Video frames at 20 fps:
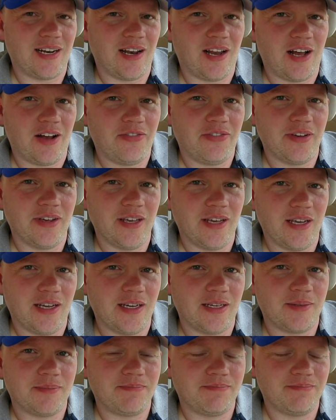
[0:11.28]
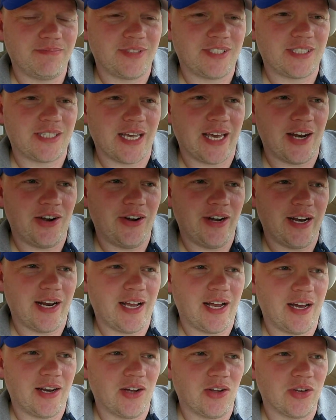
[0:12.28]
Lafayette Saturday
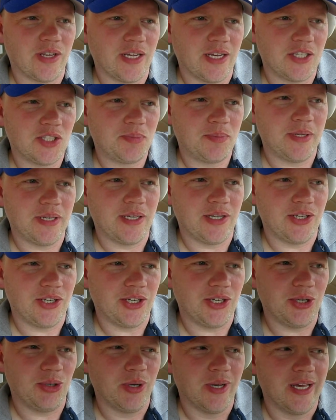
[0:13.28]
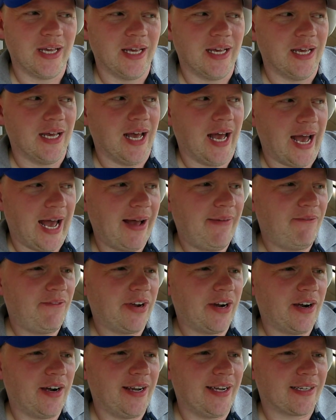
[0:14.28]
night on ESPNU. I'm
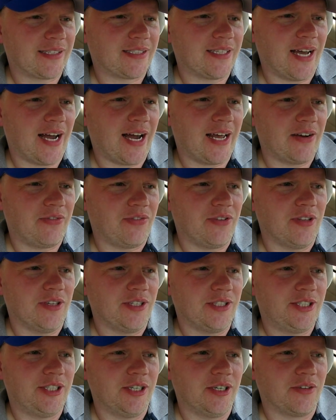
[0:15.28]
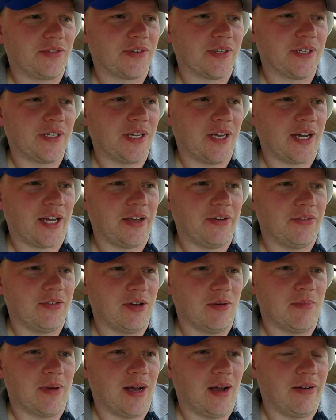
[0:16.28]
very excited for this year of Kentucky
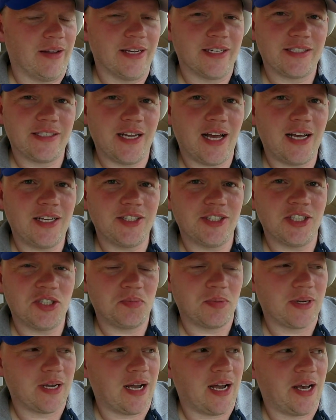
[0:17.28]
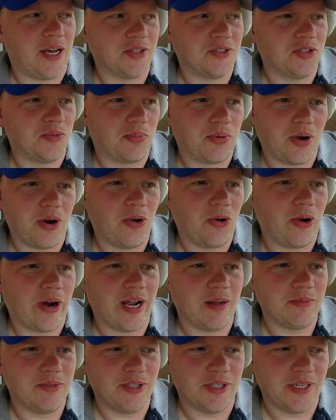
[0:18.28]
football, and it's not just because the
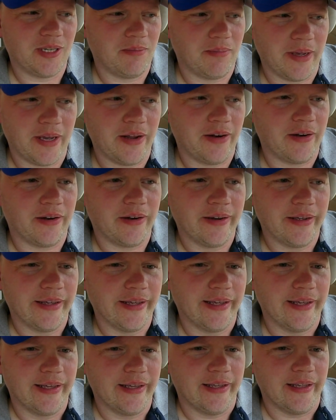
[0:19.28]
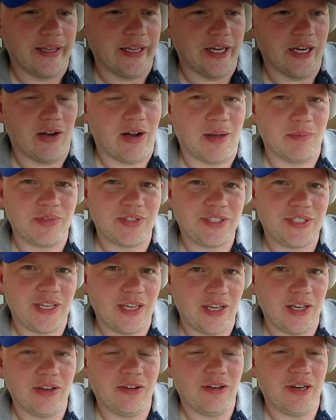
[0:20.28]
program's looking better. You know, I'm
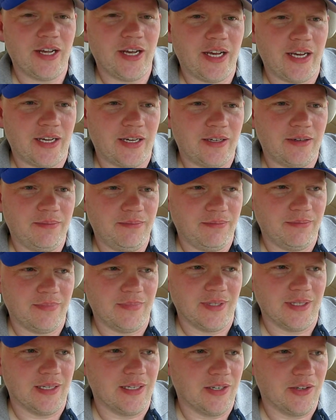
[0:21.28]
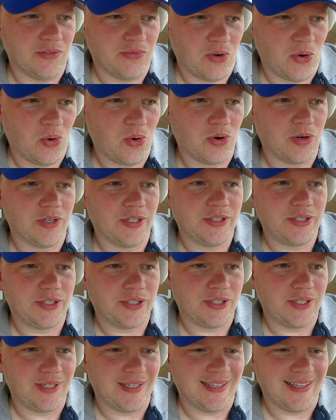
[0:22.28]
single now,
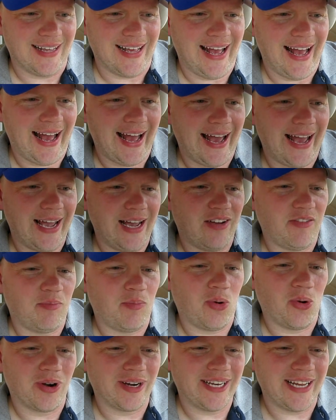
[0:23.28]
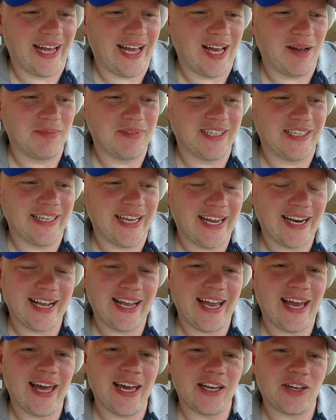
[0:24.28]
divorced. I have more time to
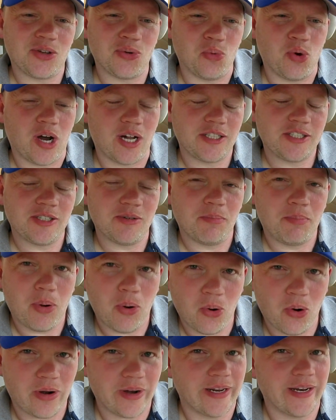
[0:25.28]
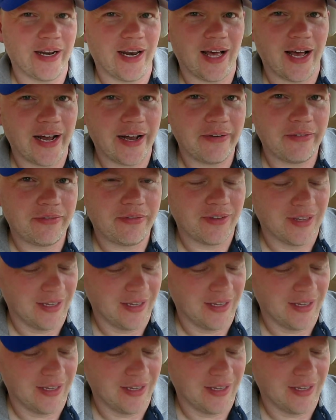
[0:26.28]
dedicate to what's important in life.